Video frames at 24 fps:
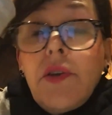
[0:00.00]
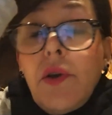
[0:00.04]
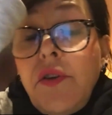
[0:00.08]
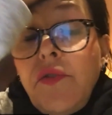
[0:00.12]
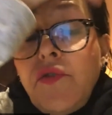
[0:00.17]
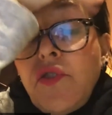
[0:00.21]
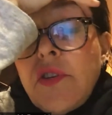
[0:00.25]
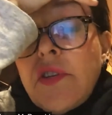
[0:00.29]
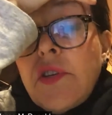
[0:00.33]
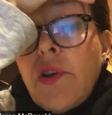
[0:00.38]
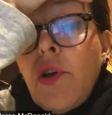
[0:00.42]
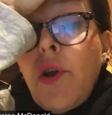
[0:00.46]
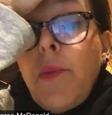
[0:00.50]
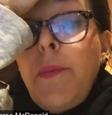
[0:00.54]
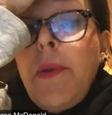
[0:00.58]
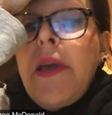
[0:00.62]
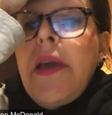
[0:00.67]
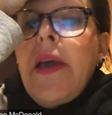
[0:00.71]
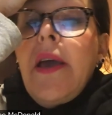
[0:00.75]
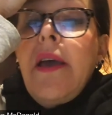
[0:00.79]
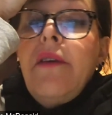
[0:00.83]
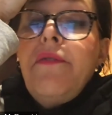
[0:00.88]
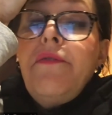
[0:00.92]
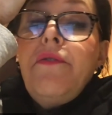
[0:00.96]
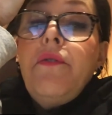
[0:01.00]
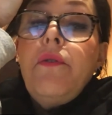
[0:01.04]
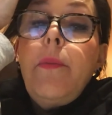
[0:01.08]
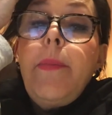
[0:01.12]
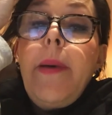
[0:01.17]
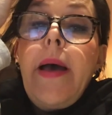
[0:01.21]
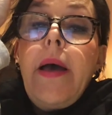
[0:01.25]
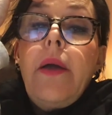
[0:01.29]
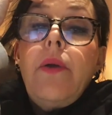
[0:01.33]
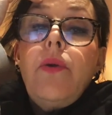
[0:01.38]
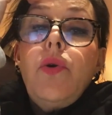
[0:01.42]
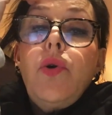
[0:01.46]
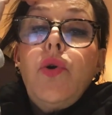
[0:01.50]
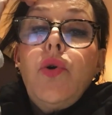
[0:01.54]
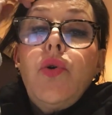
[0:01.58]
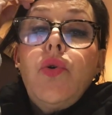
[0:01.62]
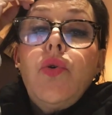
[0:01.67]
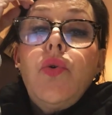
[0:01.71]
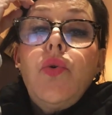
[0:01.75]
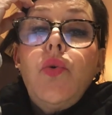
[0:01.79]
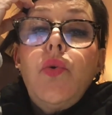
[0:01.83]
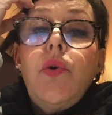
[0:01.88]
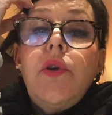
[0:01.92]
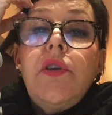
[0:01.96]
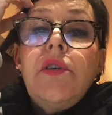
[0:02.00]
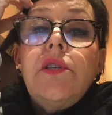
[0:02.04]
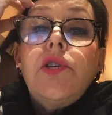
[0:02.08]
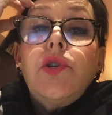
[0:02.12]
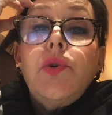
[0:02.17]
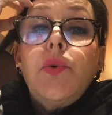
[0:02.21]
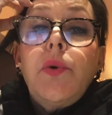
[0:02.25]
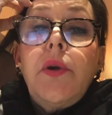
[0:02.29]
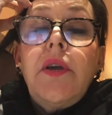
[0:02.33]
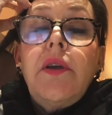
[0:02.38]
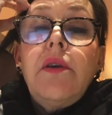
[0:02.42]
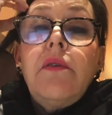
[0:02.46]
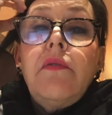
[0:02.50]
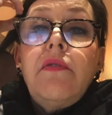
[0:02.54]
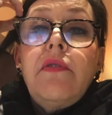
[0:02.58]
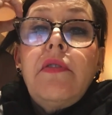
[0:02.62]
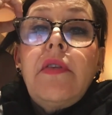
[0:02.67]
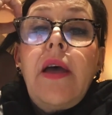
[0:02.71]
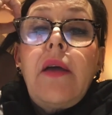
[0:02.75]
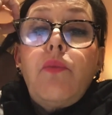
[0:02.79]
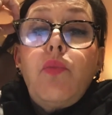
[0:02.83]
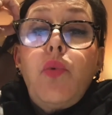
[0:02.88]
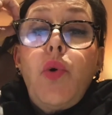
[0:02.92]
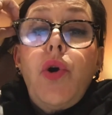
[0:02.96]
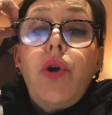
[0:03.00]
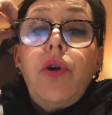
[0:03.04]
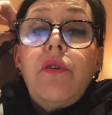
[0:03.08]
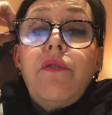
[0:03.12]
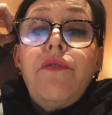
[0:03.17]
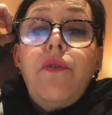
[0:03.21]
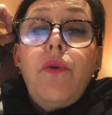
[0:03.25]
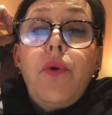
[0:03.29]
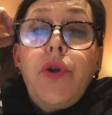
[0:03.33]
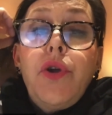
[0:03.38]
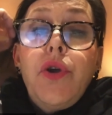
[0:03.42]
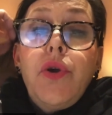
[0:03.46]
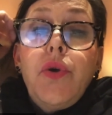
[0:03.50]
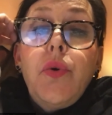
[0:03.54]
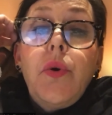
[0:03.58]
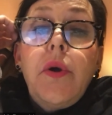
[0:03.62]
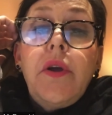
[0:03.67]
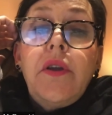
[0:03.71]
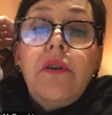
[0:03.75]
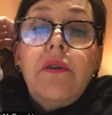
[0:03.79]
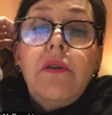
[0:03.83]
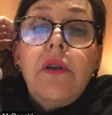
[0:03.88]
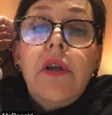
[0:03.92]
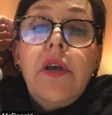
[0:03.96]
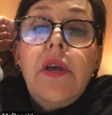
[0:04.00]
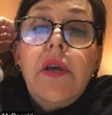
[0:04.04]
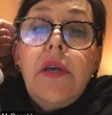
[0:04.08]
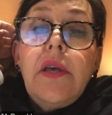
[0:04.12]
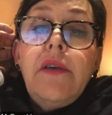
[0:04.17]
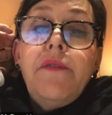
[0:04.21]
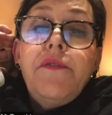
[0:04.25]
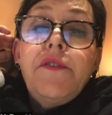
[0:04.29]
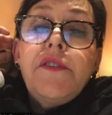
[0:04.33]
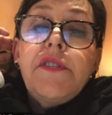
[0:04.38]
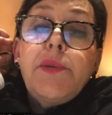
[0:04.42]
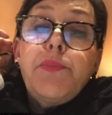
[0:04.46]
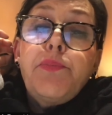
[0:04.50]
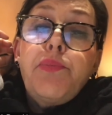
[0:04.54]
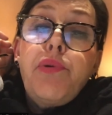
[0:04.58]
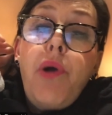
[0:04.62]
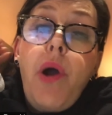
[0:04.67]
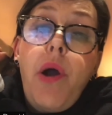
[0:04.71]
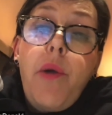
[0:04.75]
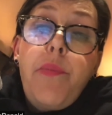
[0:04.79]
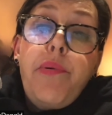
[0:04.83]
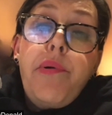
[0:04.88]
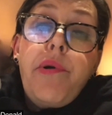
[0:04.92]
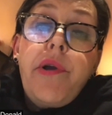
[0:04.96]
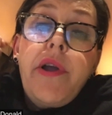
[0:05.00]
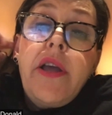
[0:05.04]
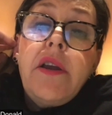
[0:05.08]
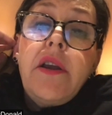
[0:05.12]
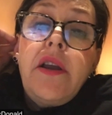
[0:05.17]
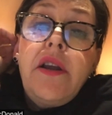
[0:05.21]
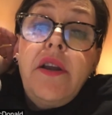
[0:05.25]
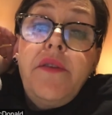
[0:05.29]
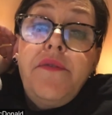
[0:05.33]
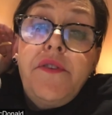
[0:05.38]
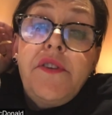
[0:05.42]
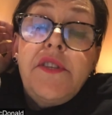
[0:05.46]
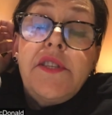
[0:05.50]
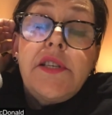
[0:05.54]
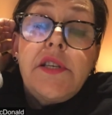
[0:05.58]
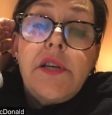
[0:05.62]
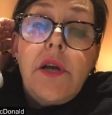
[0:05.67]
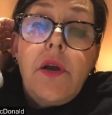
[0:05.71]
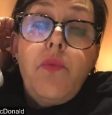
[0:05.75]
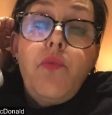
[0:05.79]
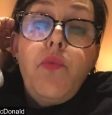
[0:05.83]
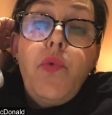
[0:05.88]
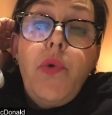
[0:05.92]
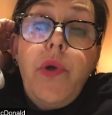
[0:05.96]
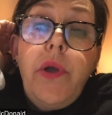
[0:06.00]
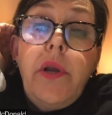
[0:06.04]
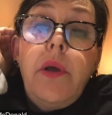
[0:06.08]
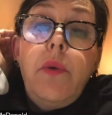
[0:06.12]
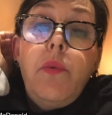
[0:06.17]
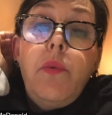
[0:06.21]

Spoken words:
you've just got to be careful about who is doing that work for you, and if it's appropriate and if it's done really